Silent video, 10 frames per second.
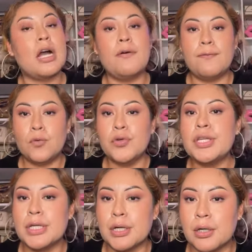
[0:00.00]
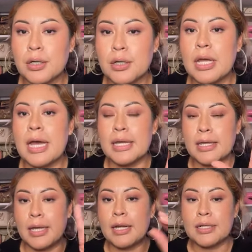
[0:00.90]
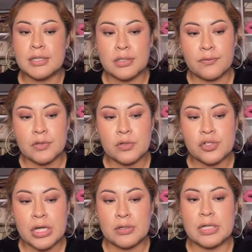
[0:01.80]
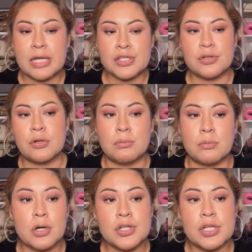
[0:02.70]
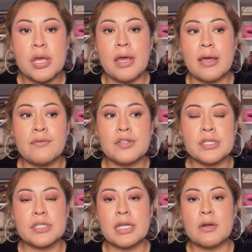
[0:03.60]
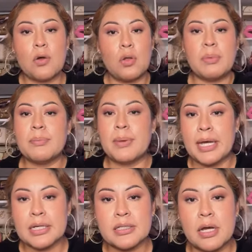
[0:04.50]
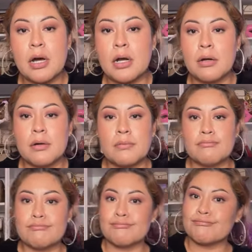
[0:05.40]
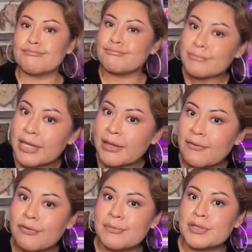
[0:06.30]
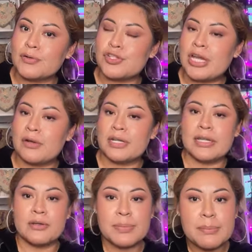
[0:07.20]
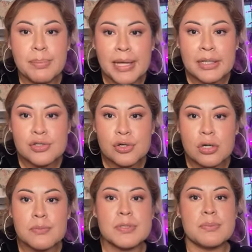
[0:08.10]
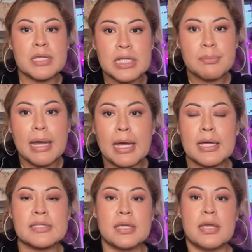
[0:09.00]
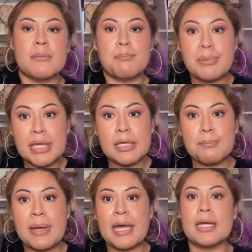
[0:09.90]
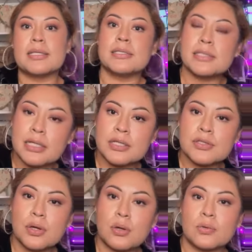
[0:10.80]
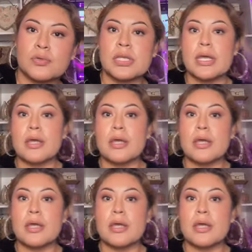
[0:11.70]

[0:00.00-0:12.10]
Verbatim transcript: a full year again i discovered coach outlet last year on march ever since then all my bags are from the Coach Outlet. Let it be bag charms, mini bags, big bags, city totes,